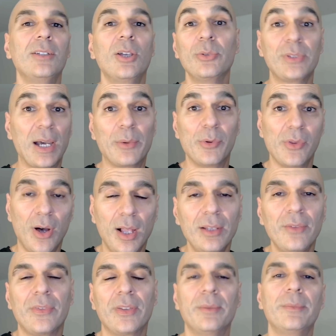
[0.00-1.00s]
Note that with
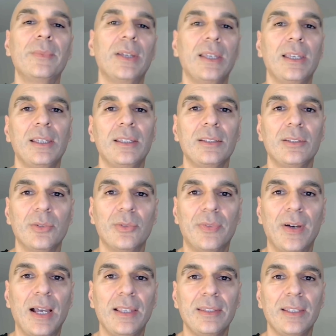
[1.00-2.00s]
all of them, you'll
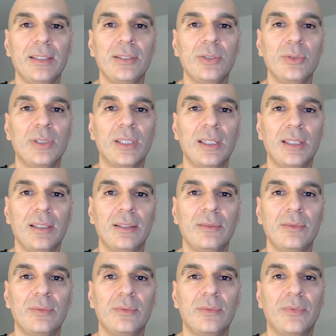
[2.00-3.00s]
find that you
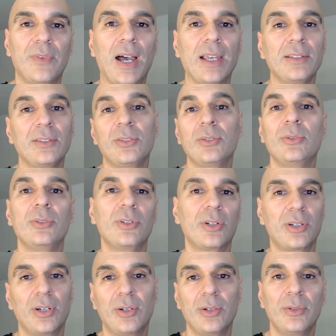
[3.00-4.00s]
can fine tune your
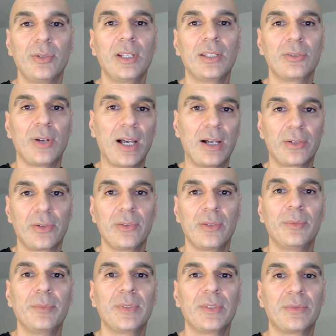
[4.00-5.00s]
code and your
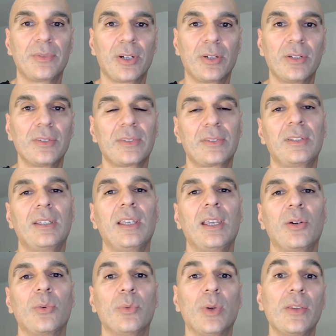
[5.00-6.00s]
algorithms first,
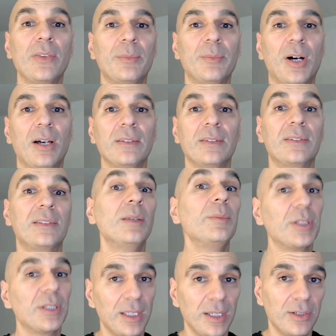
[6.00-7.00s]
run them on
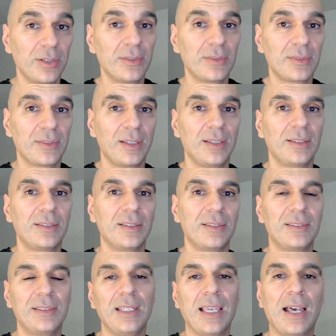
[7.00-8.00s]
simulators to
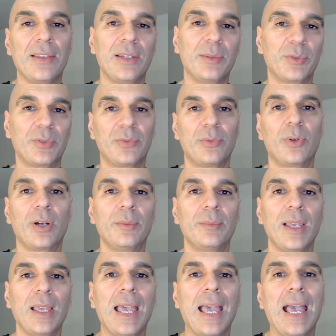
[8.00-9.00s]
see how they
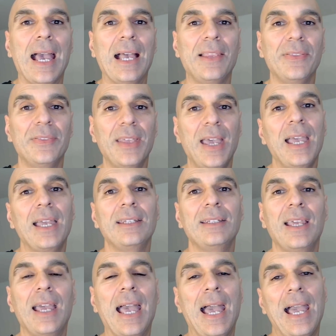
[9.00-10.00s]
perform, and
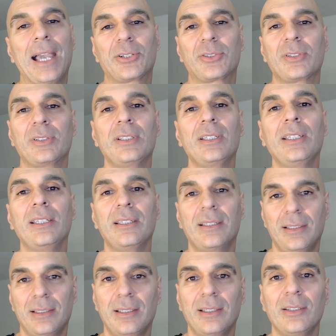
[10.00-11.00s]
then actually
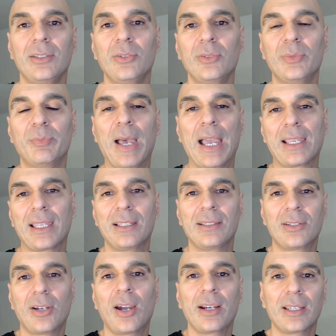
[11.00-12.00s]
use
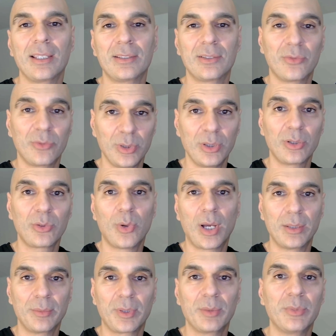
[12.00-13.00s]
back-end targets of real
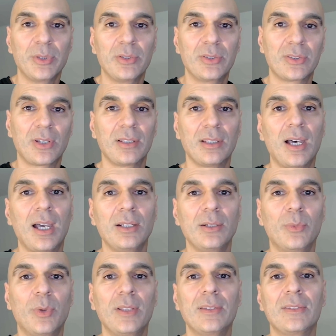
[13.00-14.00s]
quantum computers
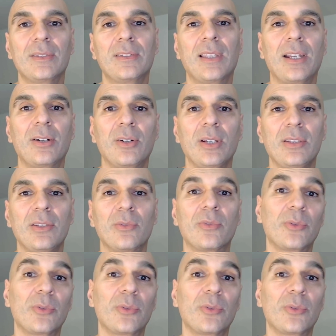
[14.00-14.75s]
online, ones that are either